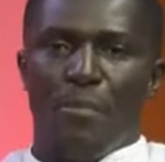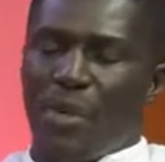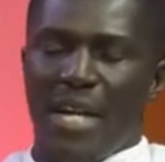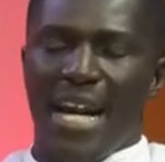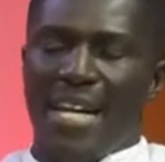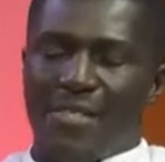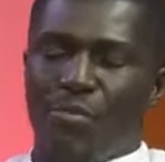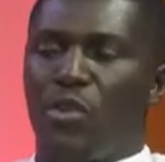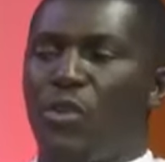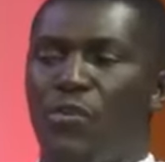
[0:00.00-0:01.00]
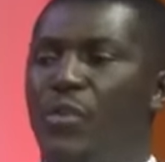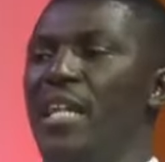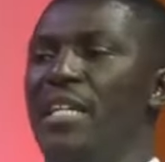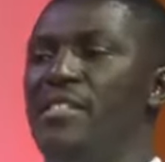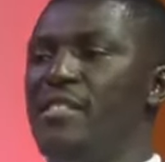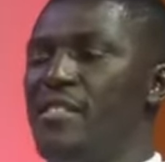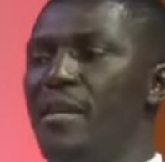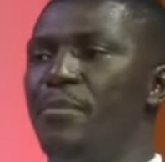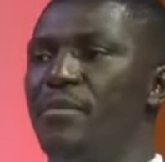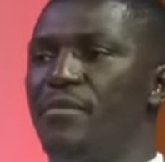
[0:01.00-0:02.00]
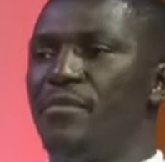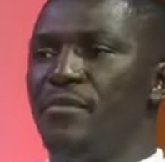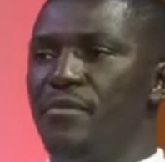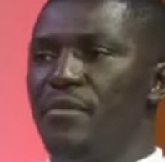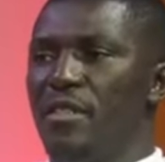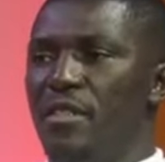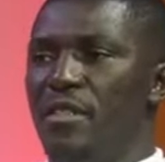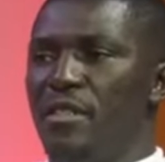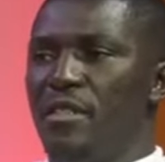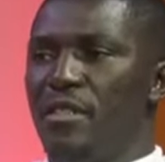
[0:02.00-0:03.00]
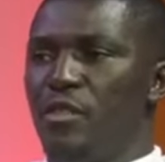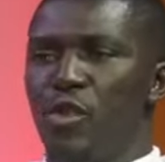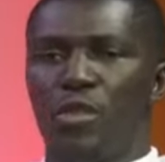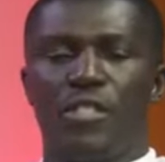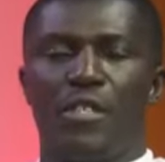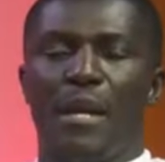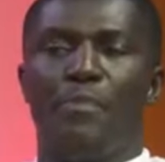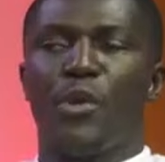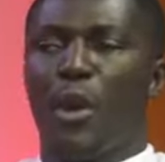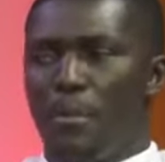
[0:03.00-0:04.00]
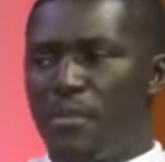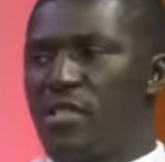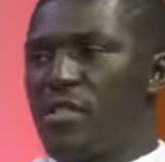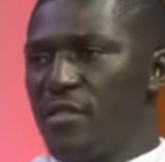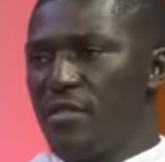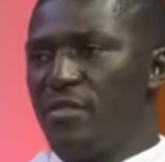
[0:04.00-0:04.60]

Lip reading: Prayer is more of relationship, not the props.